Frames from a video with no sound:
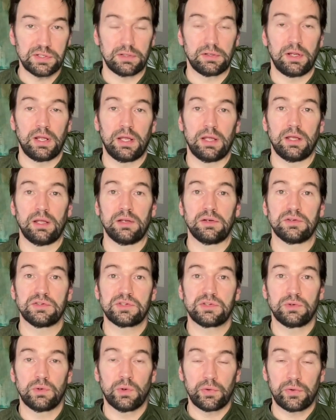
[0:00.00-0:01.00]
and
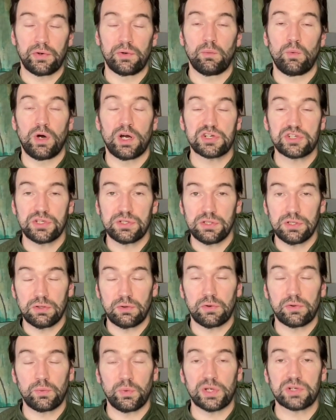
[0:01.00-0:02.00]
northern Washington,
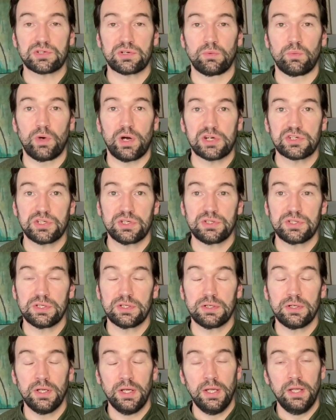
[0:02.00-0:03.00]
northwestern Washington.